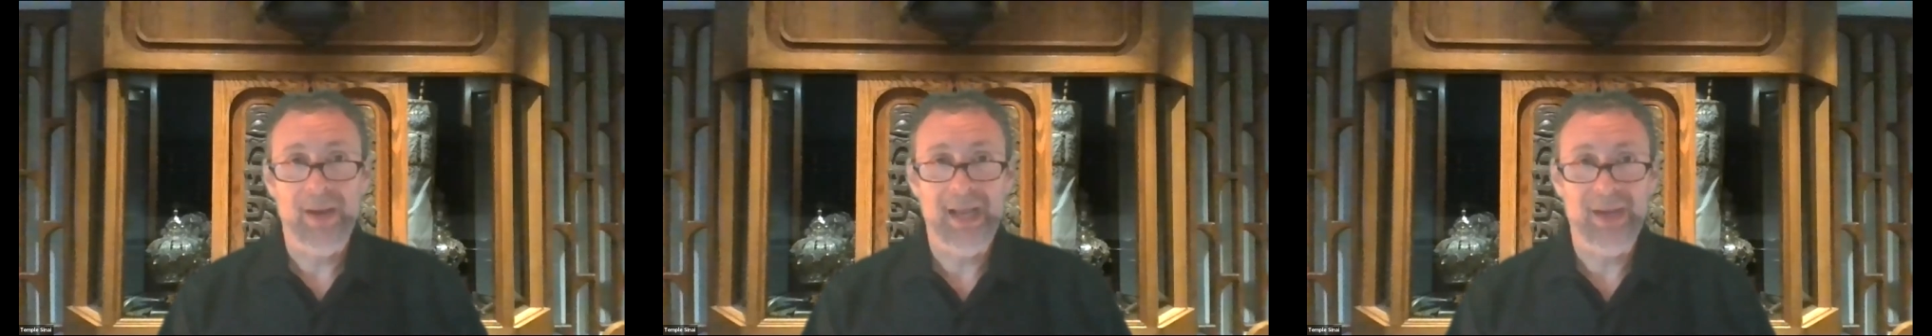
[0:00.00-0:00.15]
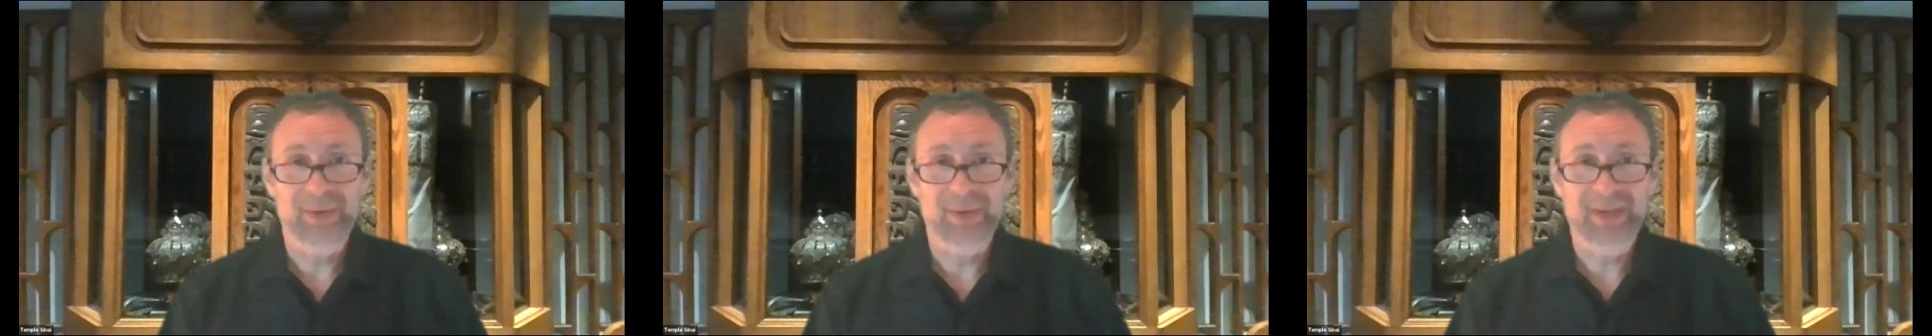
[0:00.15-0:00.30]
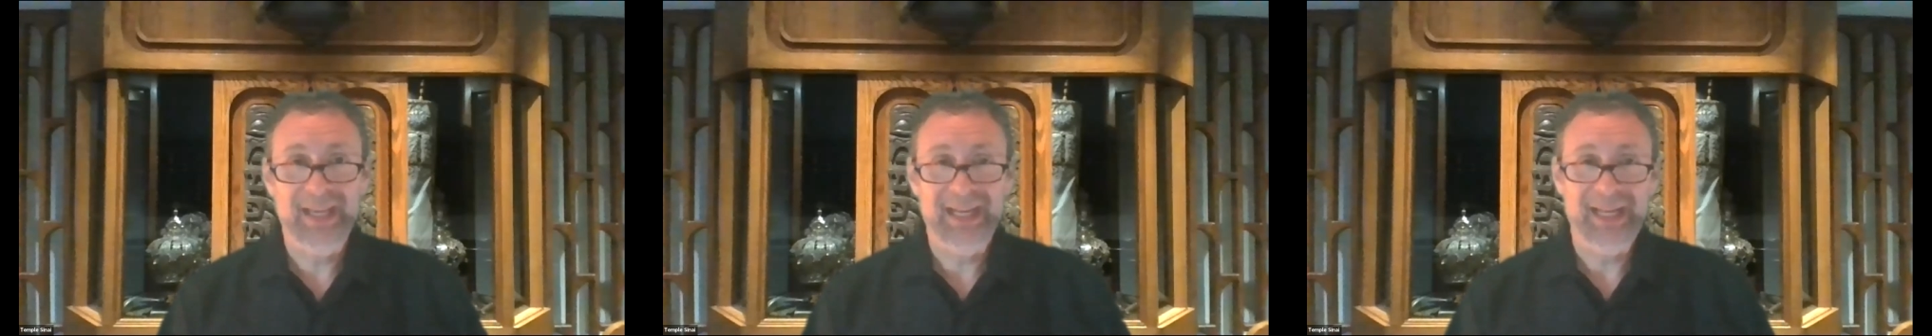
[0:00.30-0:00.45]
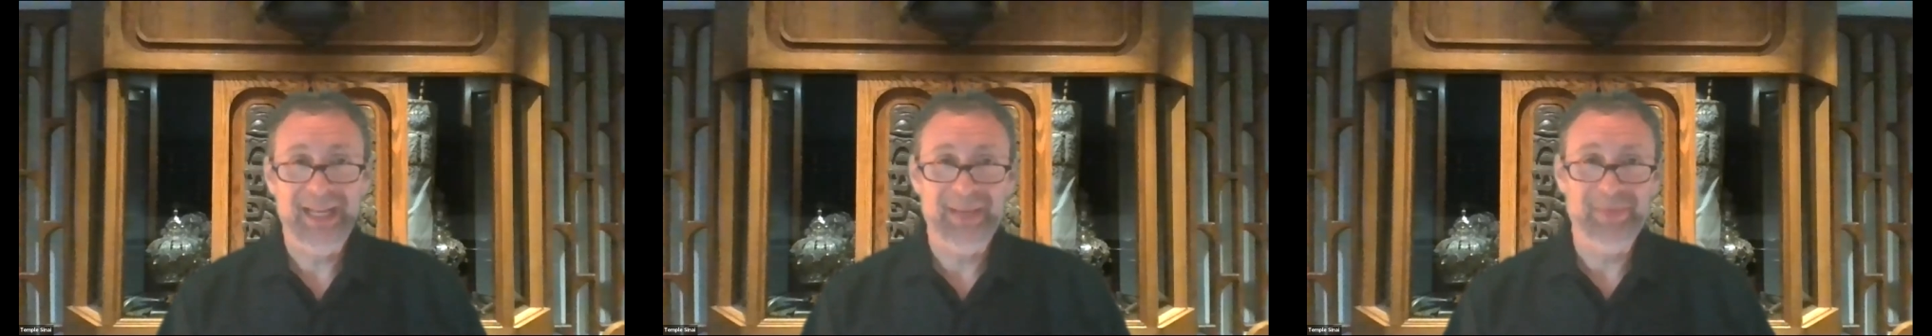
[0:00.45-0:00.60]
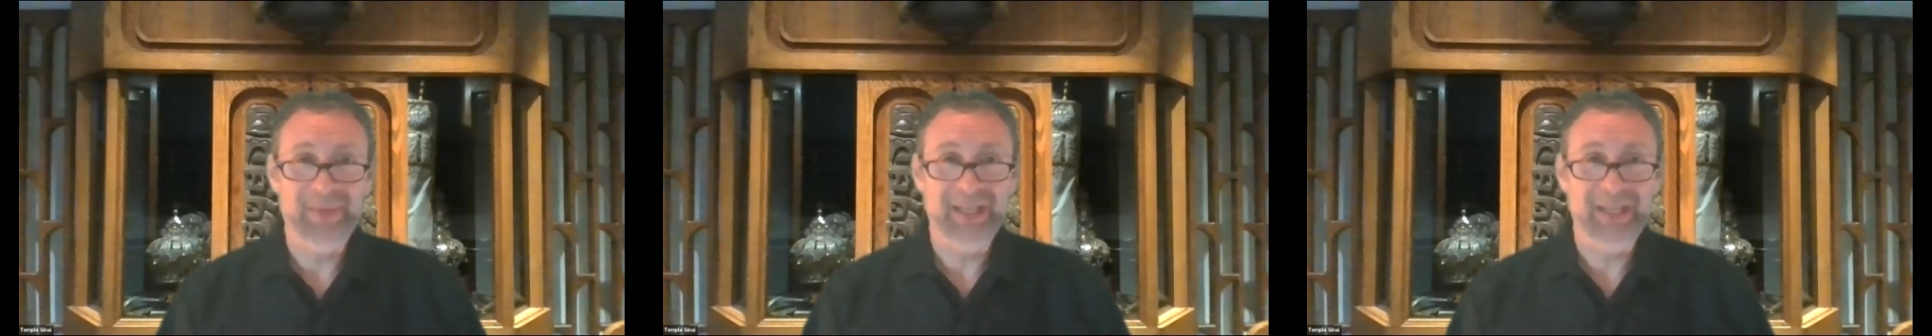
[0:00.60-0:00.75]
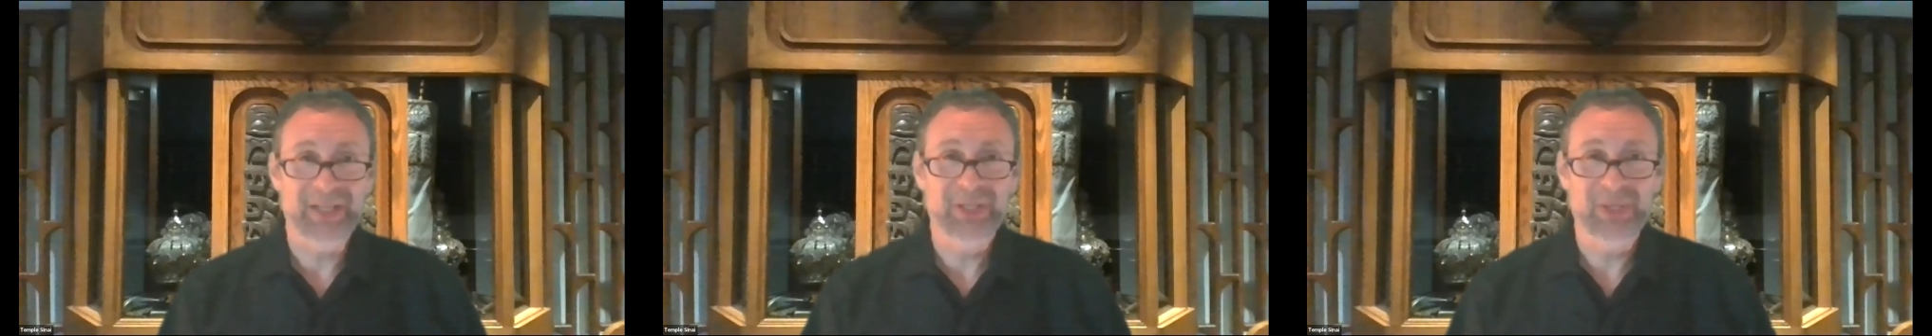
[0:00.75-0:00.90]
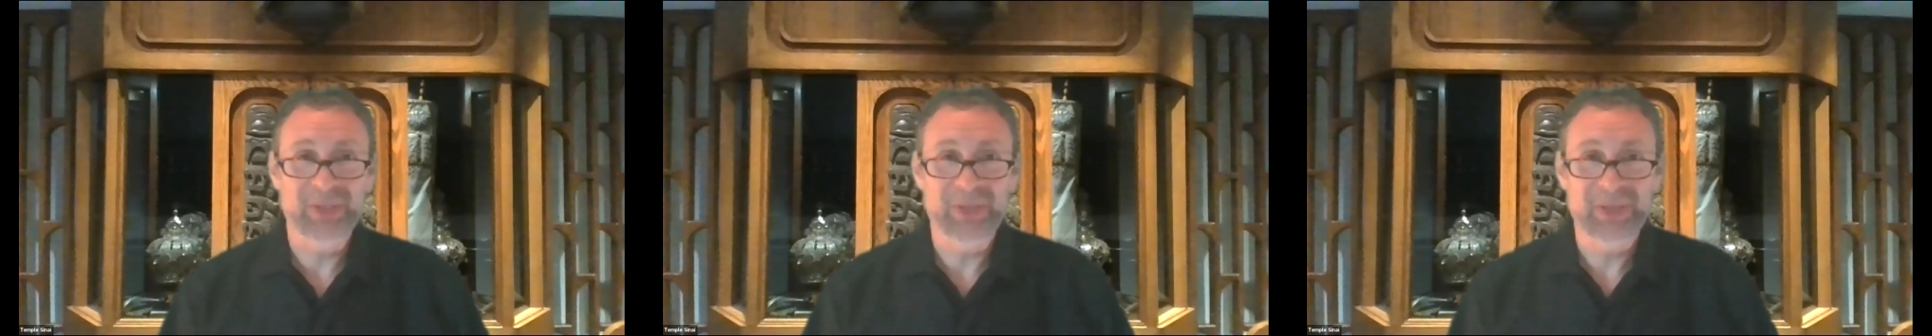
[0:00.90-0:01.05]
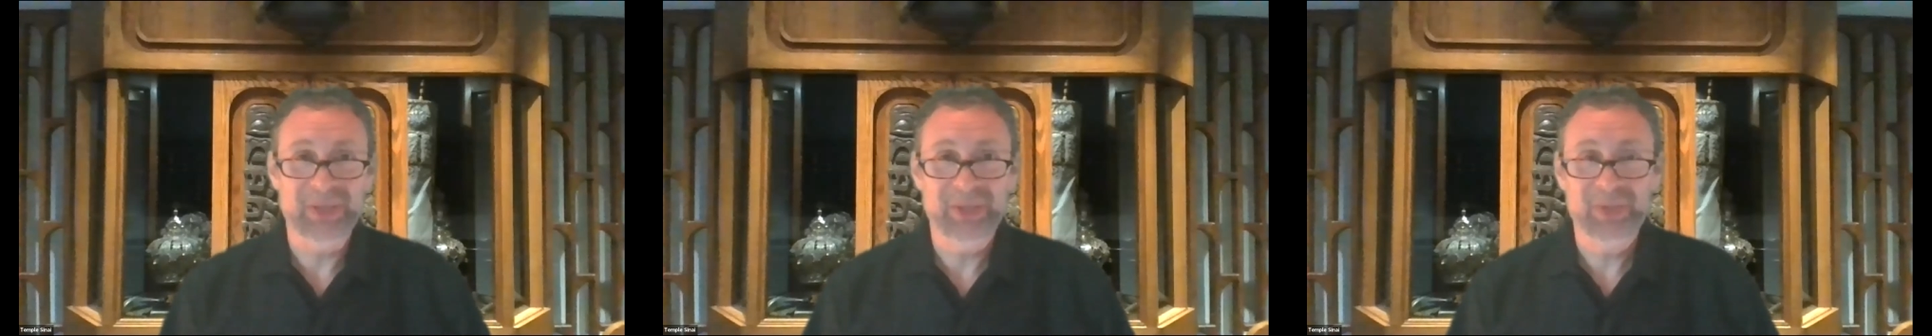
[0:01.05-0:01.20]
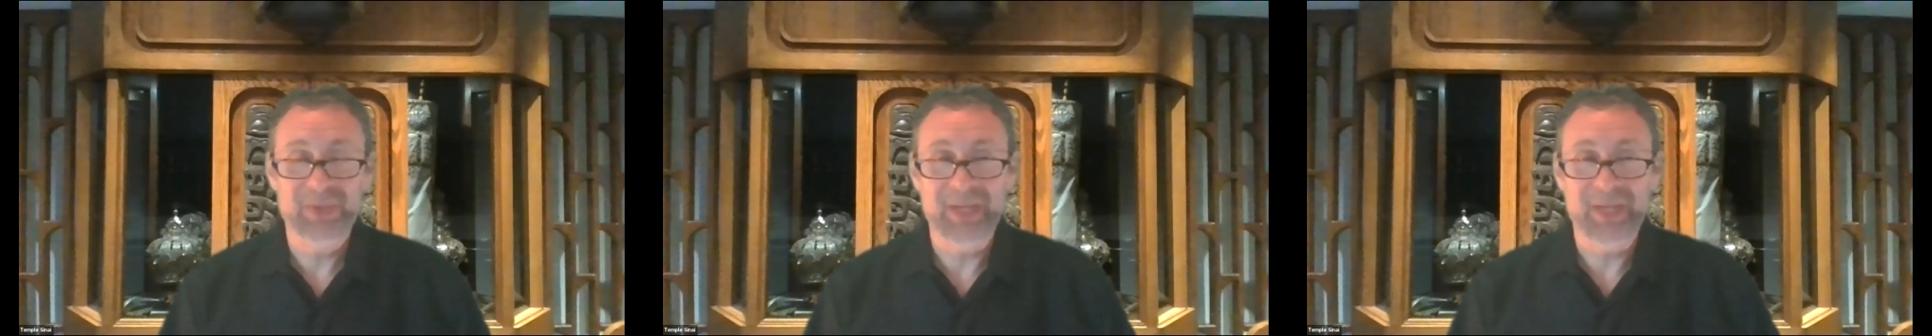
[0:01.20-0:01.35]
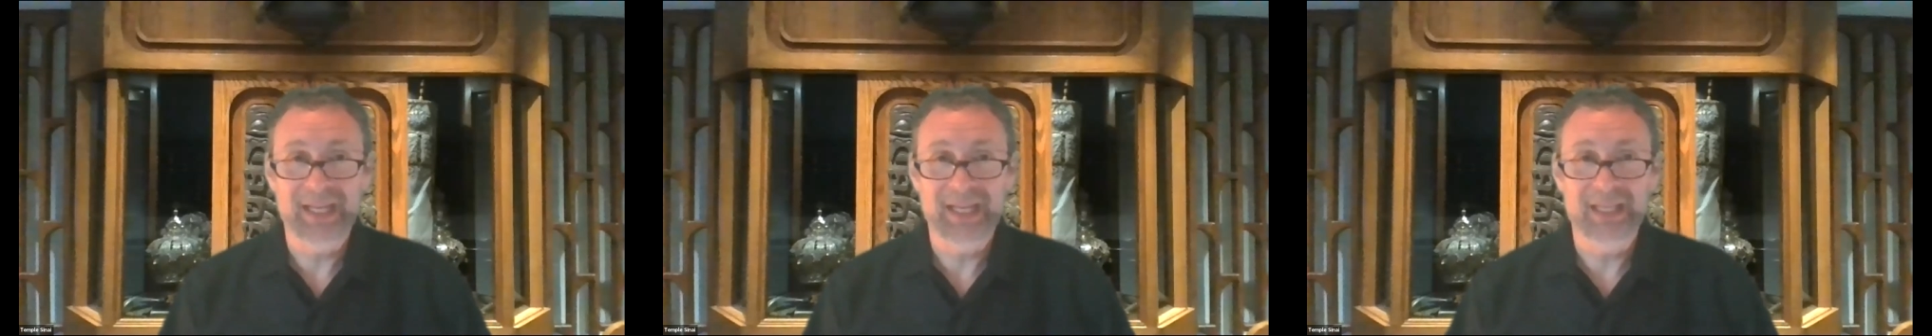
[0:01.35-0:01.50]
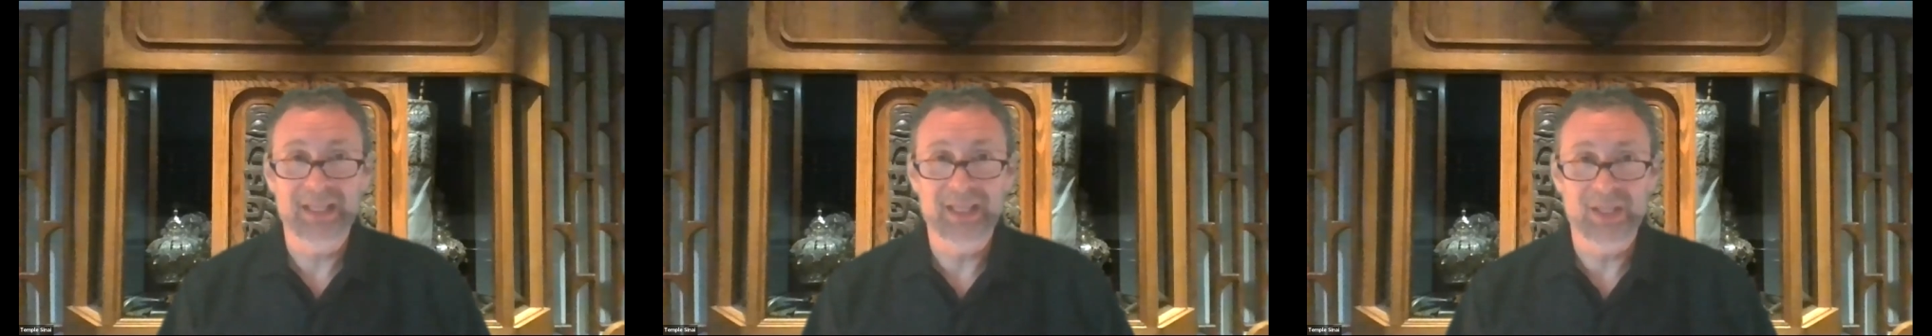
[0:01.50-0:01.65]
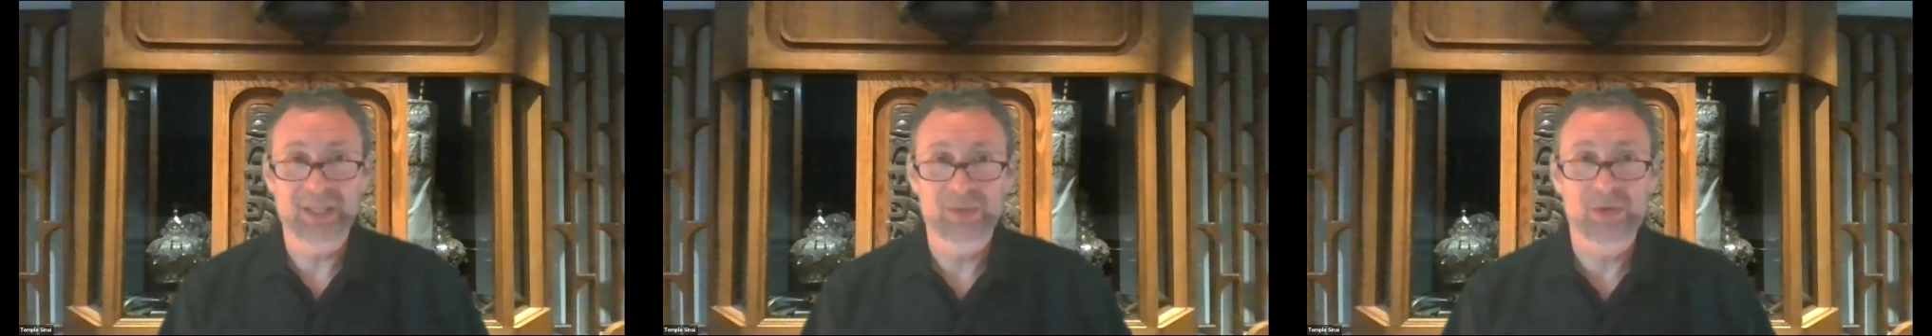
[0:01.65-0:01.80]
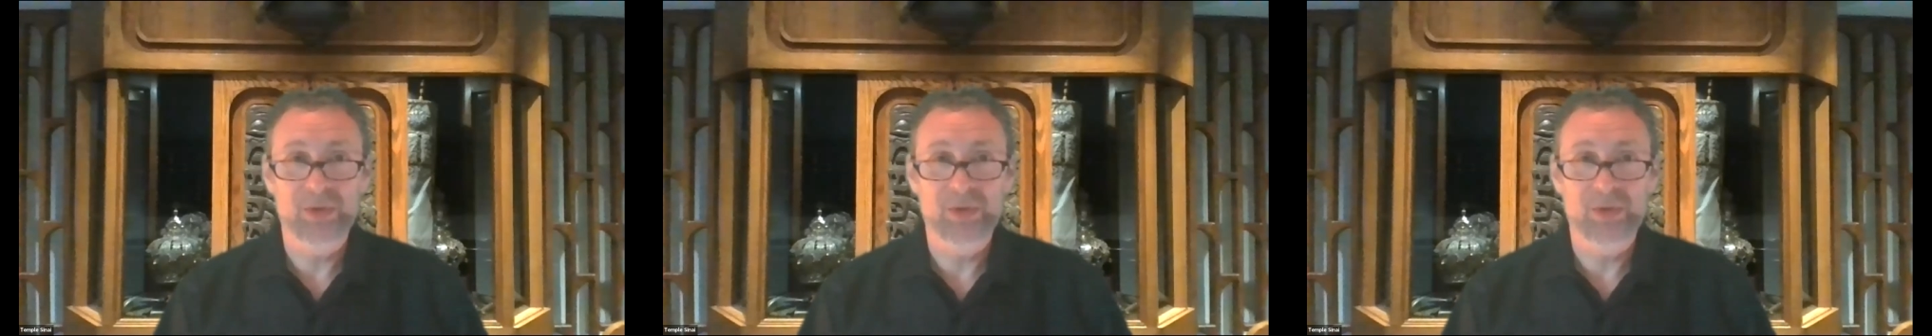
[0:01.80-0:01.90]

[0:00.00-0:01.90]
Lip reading: how can I make sure to create a lower